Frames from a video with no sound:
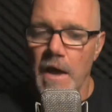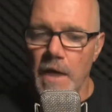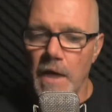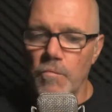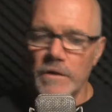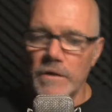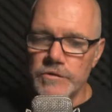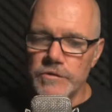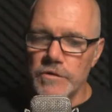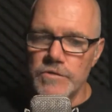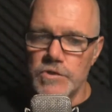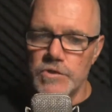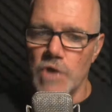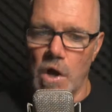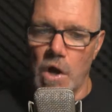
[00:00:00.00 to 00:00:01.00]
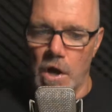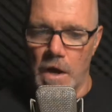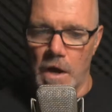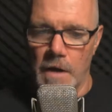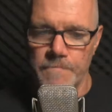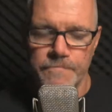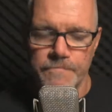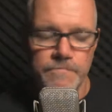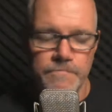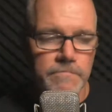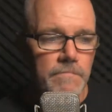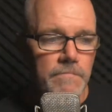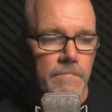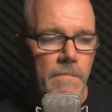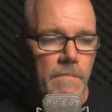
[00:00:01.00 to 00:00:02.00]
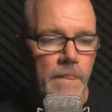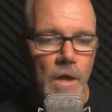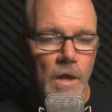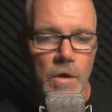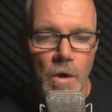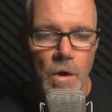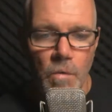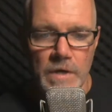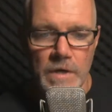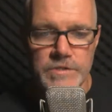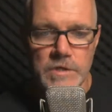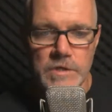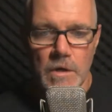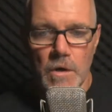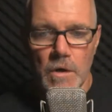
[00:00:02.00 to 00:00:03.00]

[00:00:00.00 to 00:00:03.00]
And what you saw was,